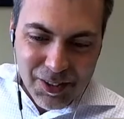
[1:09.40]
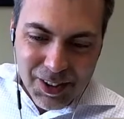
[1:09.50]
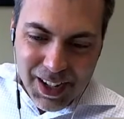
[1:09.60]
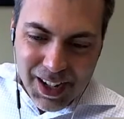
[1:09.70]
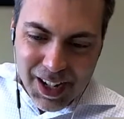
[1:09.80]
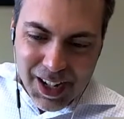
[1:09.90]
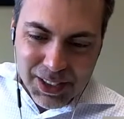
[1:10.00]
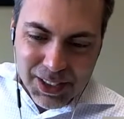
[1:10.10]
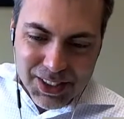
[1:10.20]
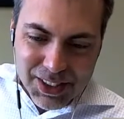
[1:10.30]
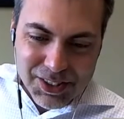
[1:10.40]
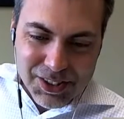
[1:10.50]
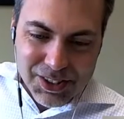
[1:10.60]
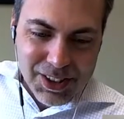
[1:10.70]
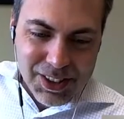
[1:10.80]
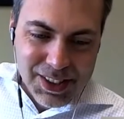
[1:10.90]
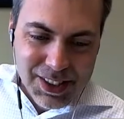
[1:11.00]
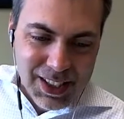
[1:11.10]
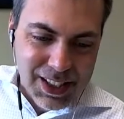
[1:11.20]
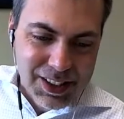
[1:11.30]
right. Well, let's get started
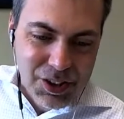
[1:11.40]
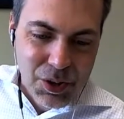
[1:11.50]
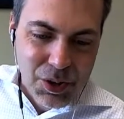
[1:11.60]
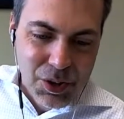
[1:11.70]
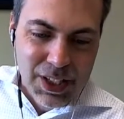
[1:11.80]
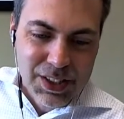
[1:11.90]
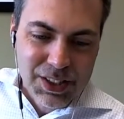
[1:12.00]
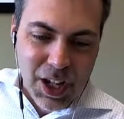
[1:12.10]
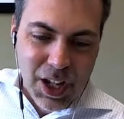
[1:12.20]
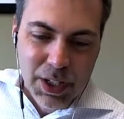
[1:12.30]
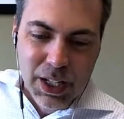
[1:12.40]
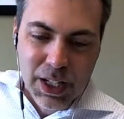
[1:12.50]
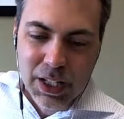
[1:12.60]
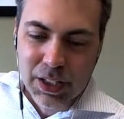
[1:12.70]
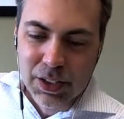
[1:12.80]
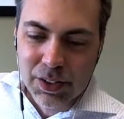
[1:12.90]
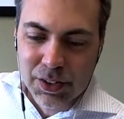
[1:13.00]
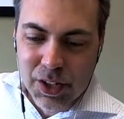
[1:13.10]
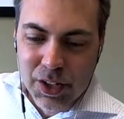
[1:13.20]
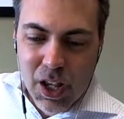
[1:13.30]
today. So today's topic
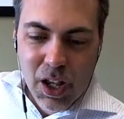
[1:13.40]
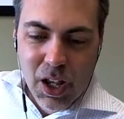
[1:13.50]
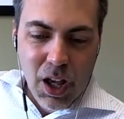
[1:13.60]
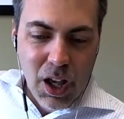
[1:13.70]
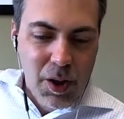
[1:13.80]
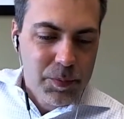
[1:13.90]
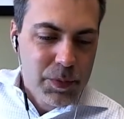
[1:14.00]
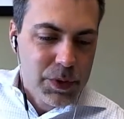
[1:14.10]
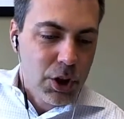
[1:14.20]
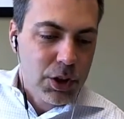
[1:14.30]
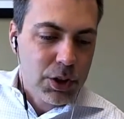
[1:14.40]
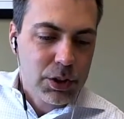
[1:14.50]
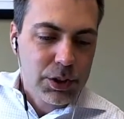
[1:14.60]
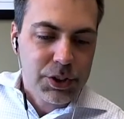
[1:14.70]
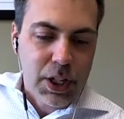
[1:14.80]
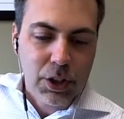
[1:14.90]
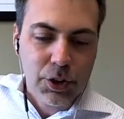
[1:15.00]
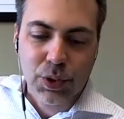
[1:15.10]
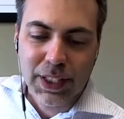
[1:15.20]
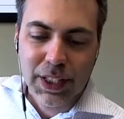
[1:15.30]
is the article is
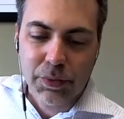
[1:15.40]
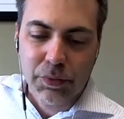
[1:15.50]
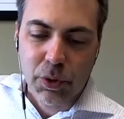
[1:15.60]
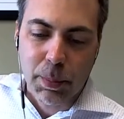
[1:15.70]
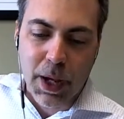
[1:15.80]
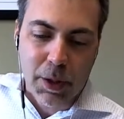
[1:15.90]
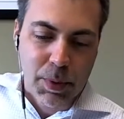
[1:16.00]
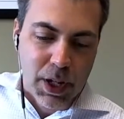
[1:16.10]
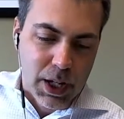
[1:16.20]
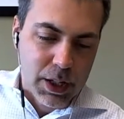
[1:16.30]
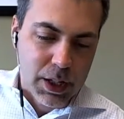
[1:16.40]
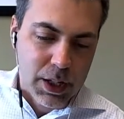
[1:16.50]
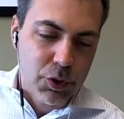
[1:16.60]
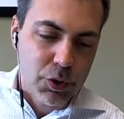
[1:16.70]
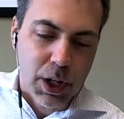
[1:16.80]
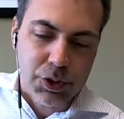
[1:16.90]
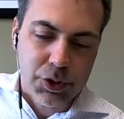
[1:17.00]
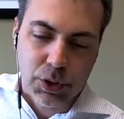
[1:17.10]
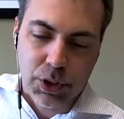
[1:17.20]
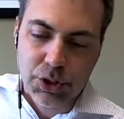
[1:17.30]
titled Relief from Back Pain Through
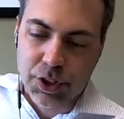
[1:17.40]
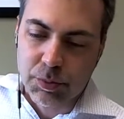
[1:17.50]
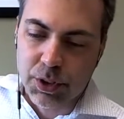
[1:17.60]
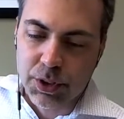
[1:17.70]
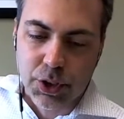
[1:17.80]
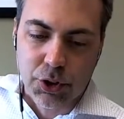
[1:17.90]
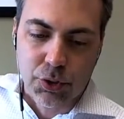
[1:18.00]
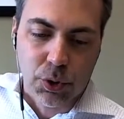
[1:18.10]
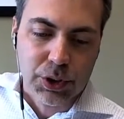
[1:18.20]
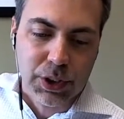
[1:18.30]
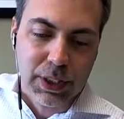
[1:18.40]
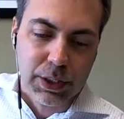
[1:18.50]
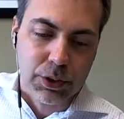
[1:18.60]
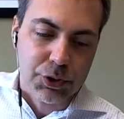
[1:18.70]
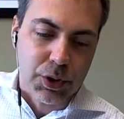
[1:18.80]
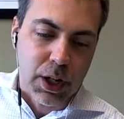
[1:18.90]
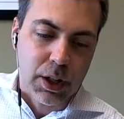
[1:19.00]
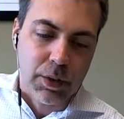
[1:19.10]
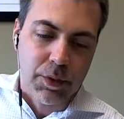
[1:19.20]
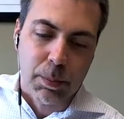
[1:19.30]
Postural Adjustment, a Controlled Clinical
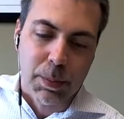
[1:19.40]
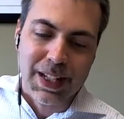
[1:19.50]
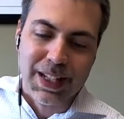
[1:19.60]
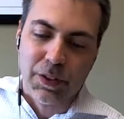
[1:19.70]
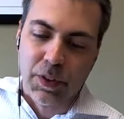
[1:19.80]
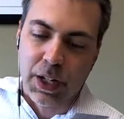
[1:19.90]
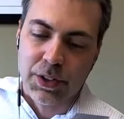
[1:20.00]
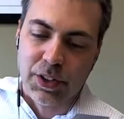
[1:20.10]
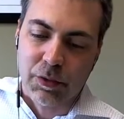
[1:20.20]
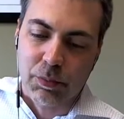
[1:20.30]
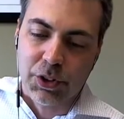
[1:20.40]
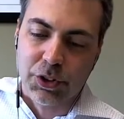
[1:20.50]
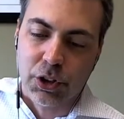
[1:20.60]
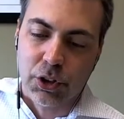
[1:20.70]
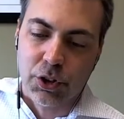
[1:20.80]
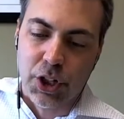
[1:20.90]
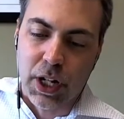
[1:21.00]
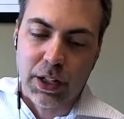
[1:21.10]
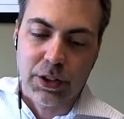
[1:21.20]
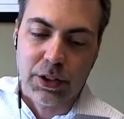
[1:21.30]
Trial of the Immediate Effect of Muscular
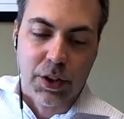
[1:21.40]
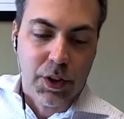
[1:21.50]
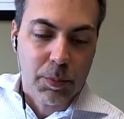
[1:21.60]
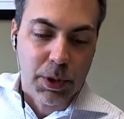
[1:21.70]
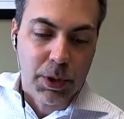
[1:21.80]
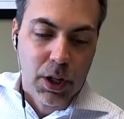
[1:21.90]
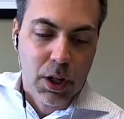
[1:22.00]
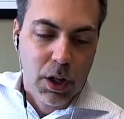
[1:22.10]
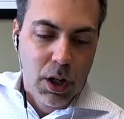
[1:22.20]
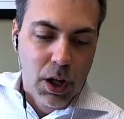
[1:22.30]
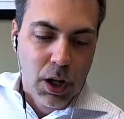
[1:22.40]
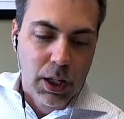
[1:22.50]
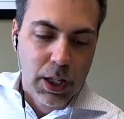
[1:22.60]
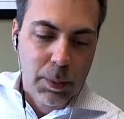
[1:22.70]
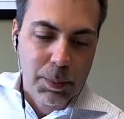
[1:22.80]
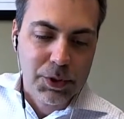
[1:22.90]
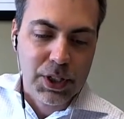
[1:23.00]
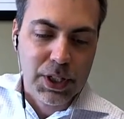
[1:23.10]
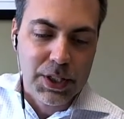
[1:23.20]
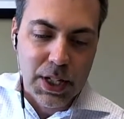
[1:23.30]
Chains Therapy,
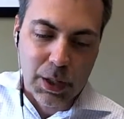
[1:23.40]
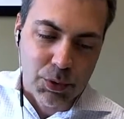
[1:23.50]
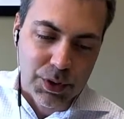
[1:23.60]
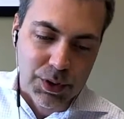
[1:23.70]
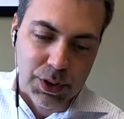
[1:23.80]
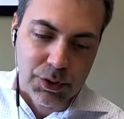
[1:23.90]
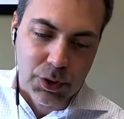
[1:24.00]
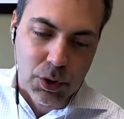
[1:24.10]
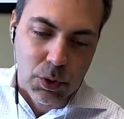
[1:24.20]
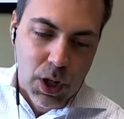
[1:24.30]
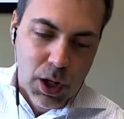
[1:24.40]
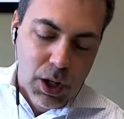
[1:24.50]
MCT in parentheses. So